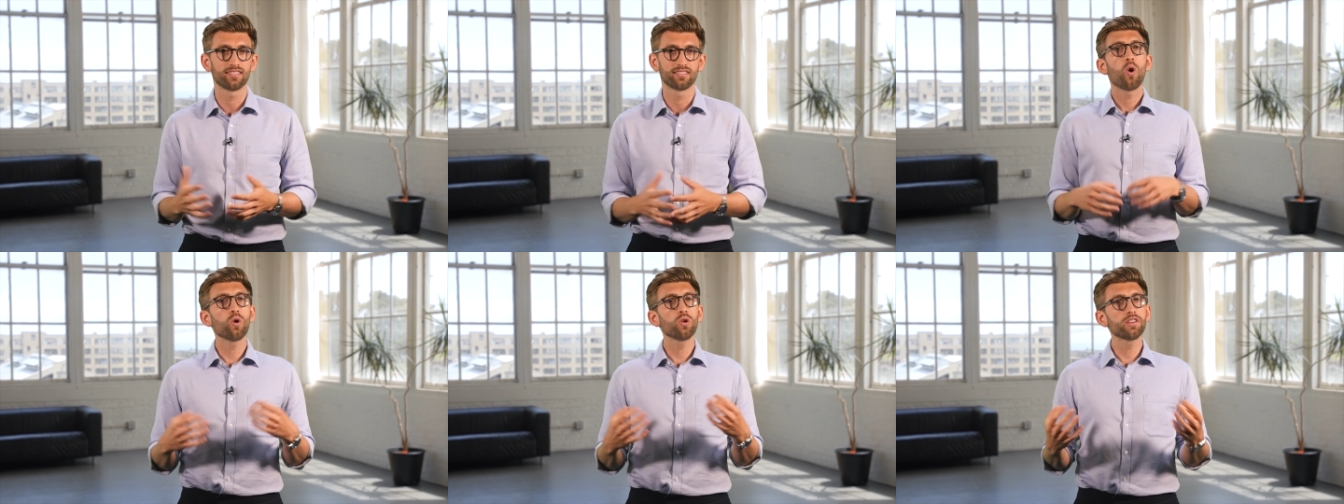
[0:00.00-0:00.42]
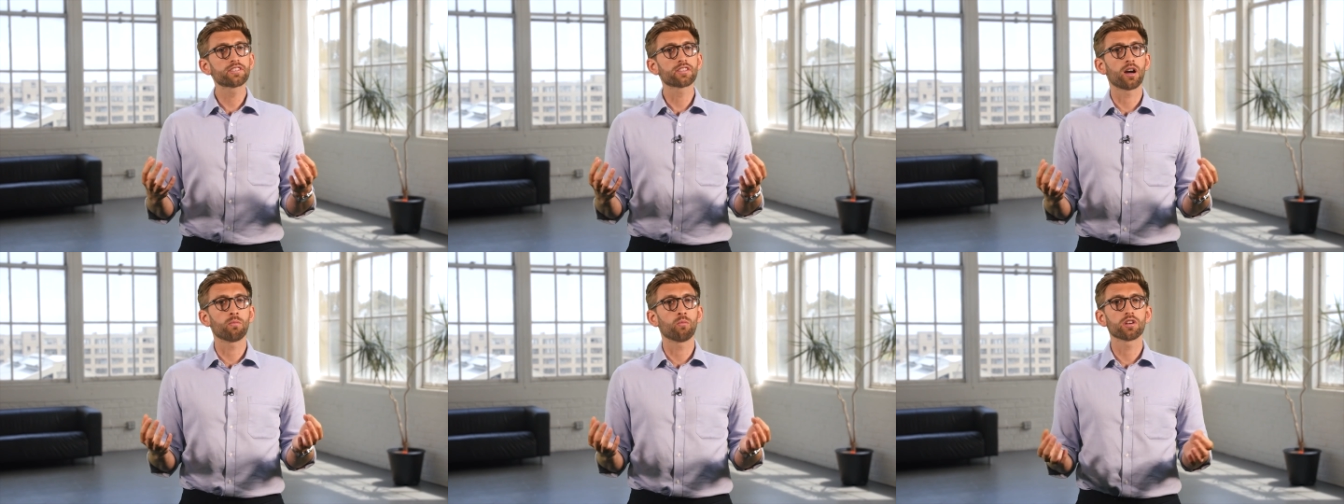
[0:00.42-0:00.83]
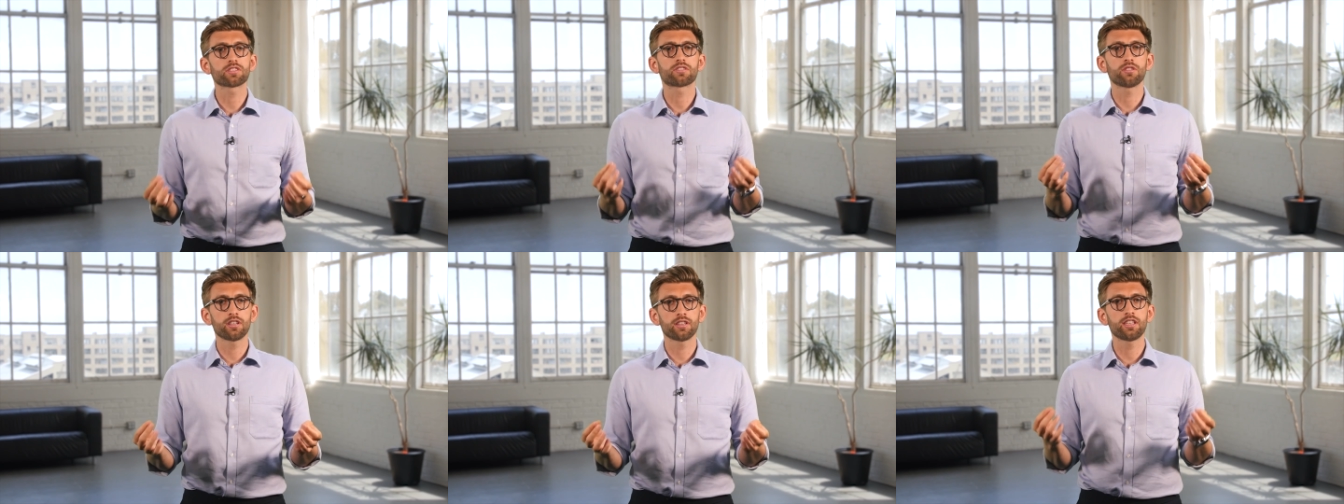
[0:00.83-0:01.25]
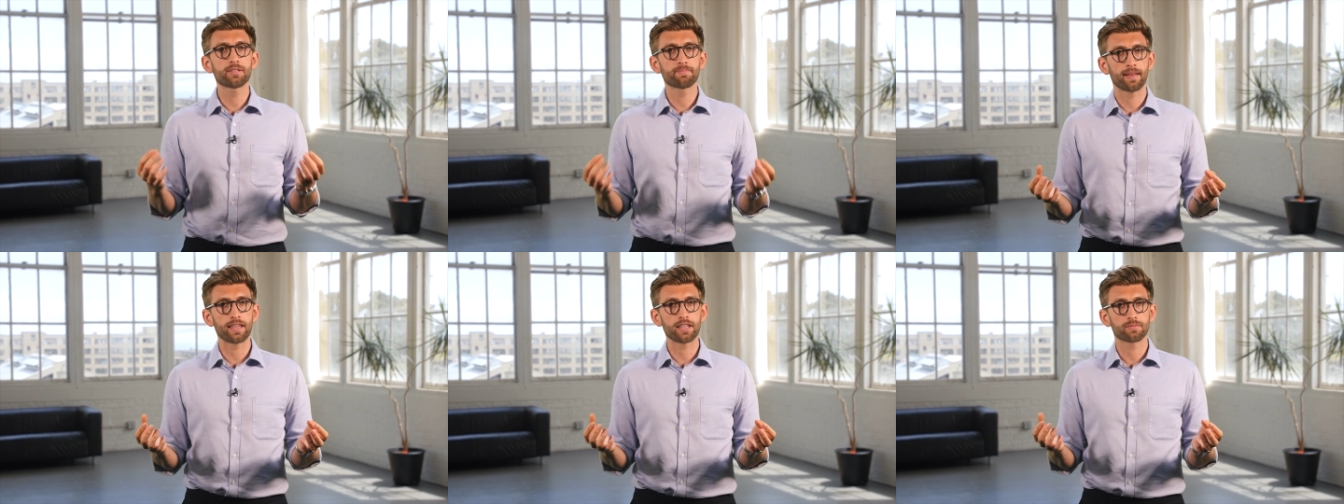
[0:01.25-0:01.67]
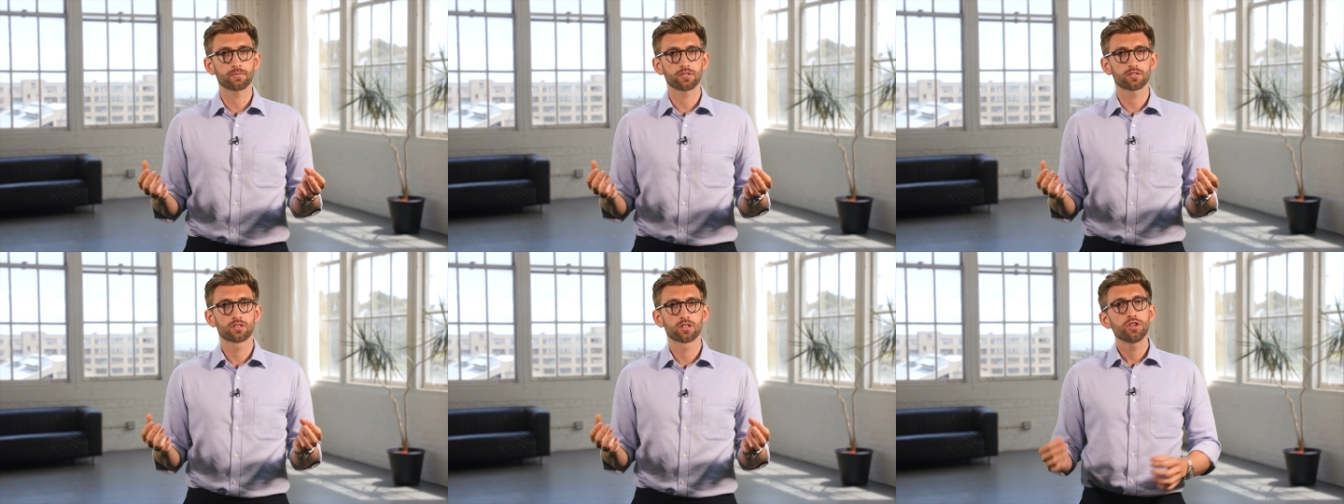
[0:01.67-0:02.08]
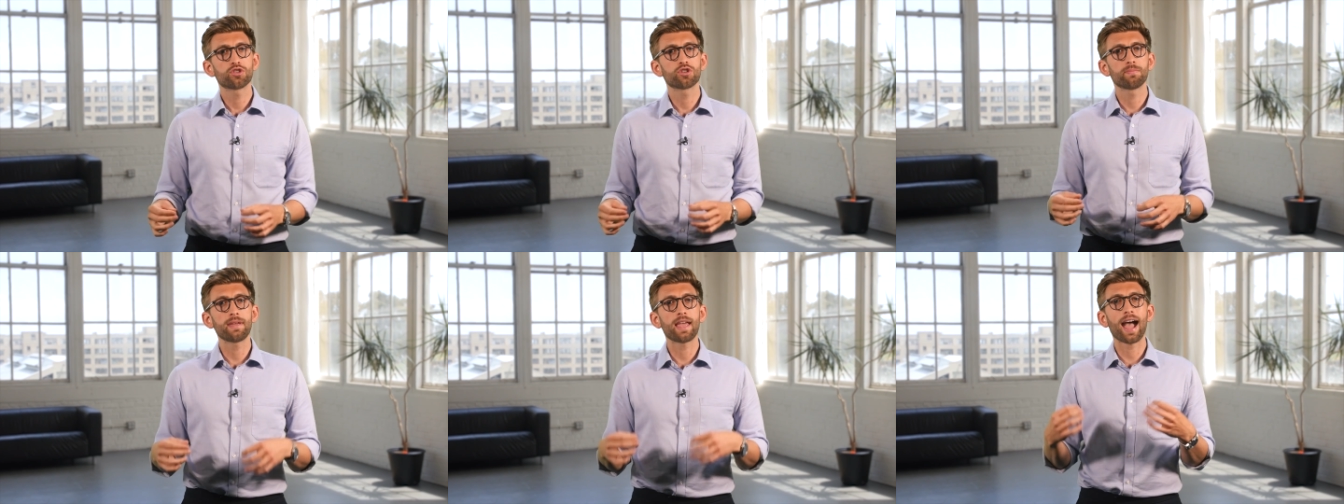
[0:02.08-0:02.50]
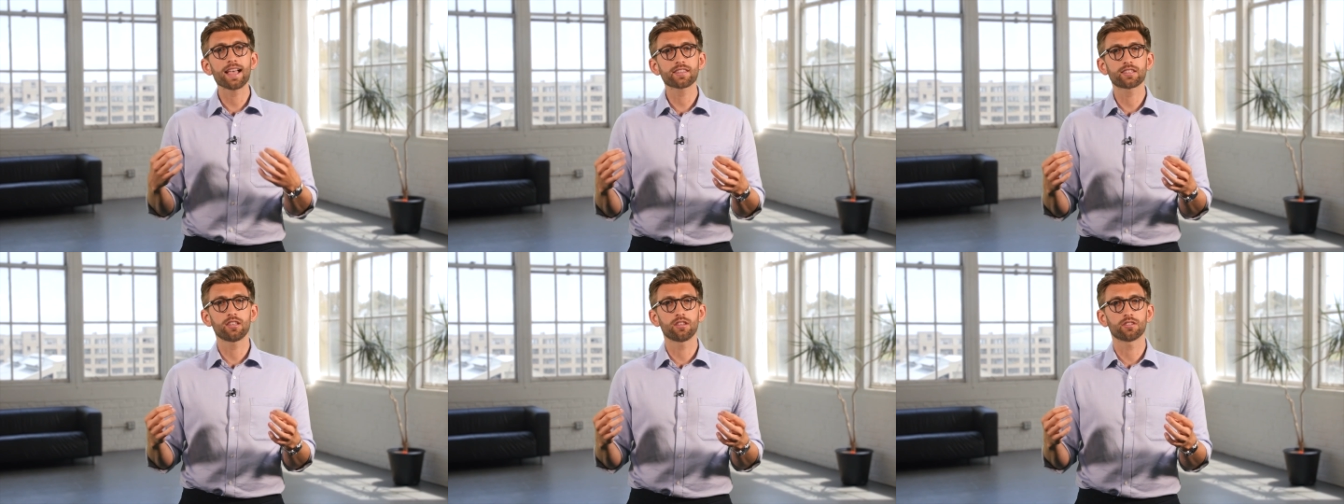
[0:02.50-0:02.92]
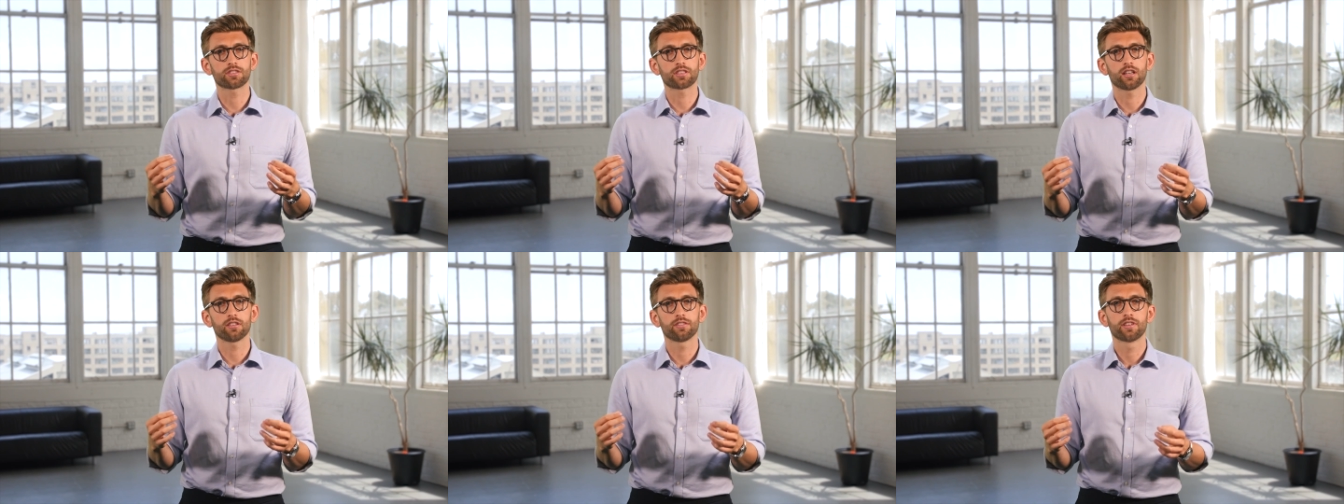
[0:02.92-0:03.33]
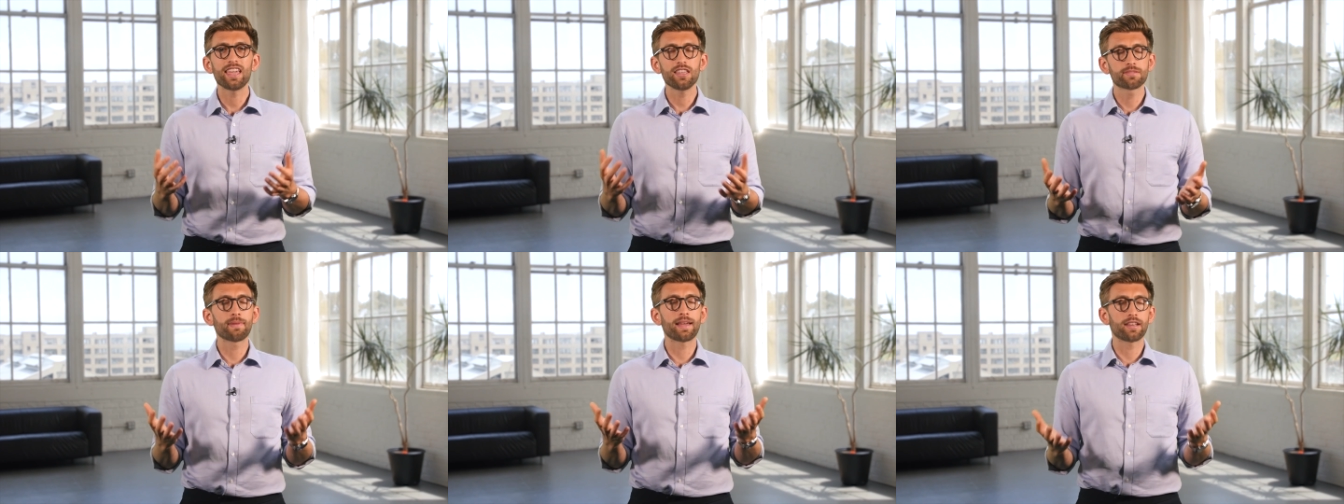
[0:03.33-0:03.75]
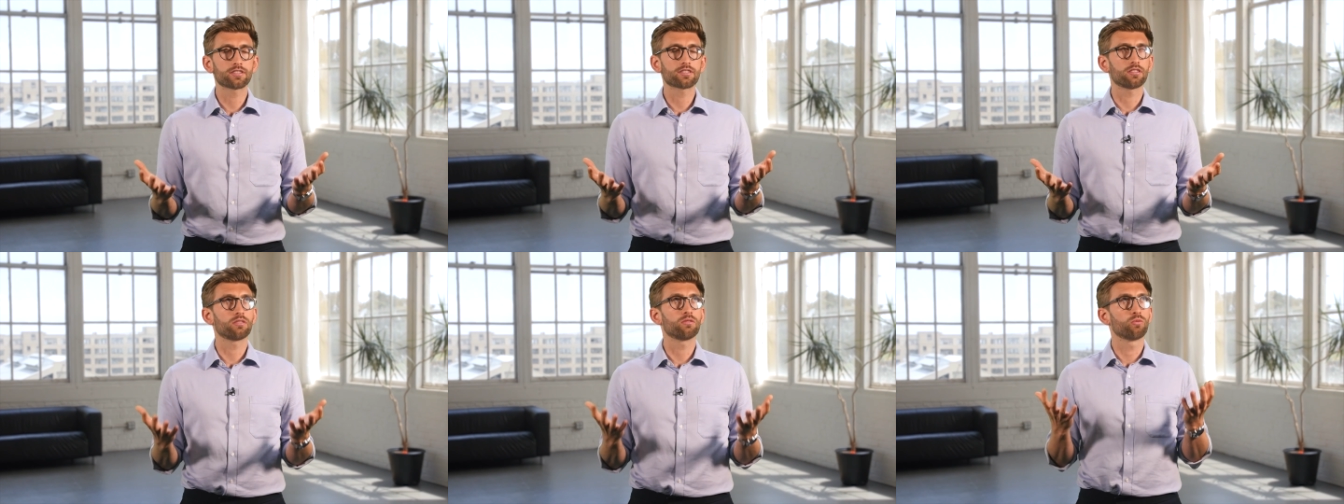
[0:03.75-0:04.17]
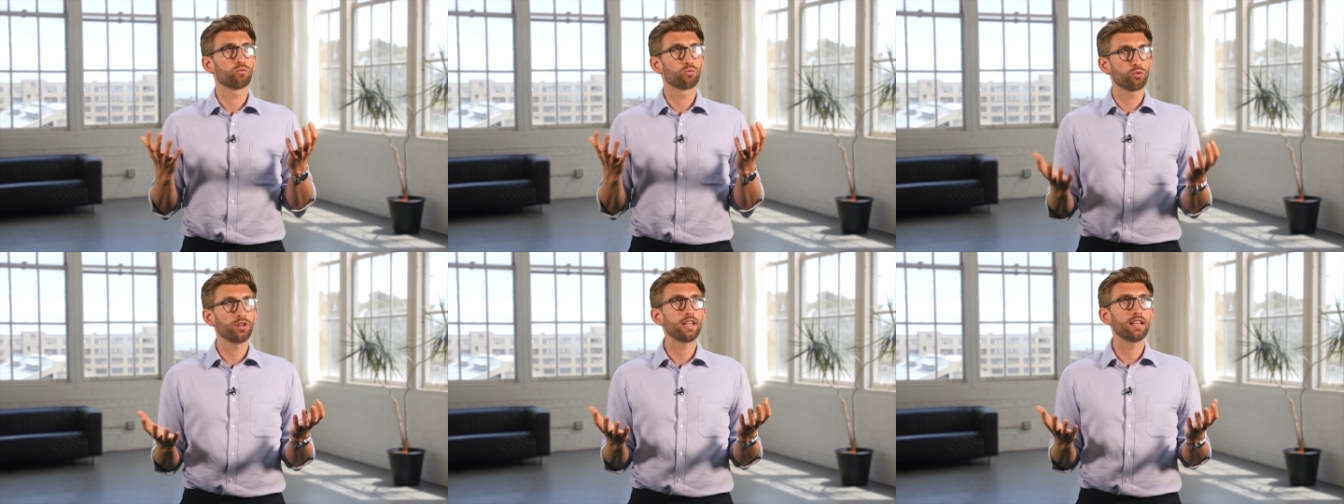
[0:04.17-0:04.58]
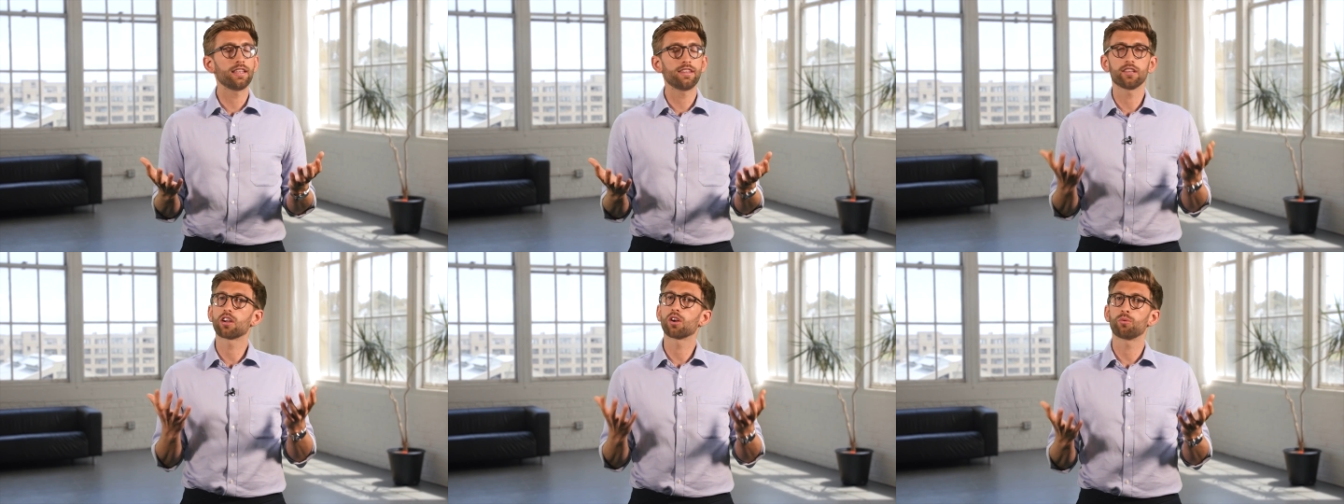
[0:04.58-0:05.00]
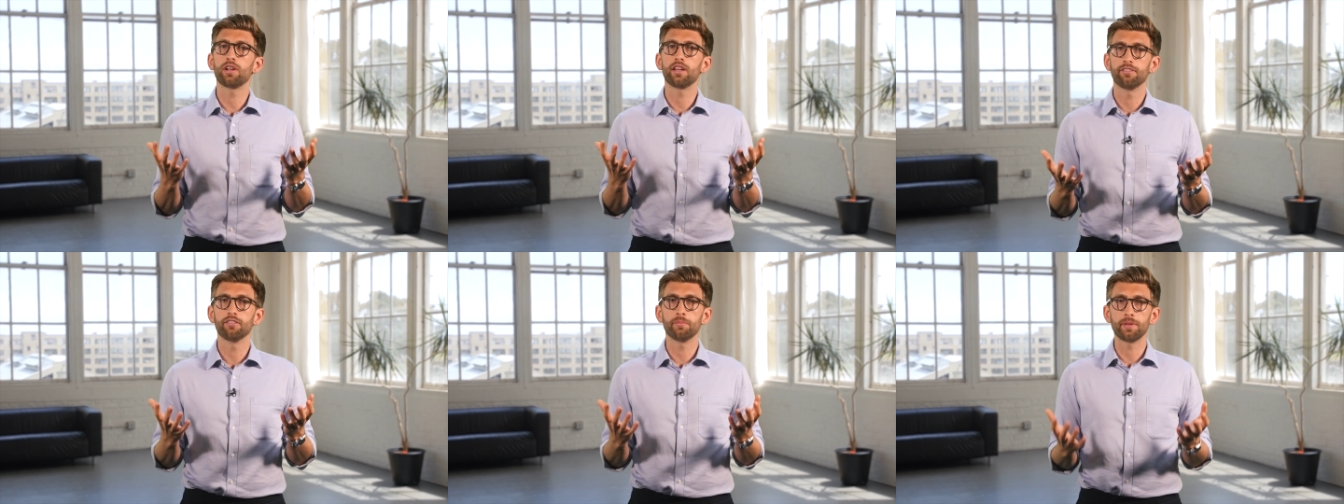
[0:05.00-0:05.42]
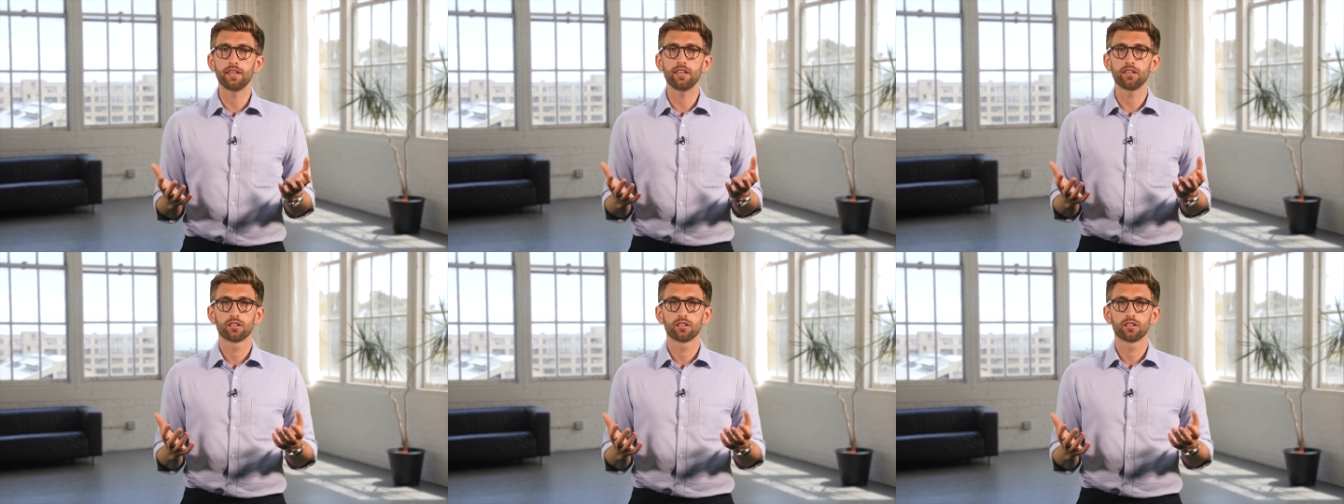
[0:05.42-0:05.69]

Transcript: All the time whilst doing these placements, you should be asking yourself, is medicine really the career for me?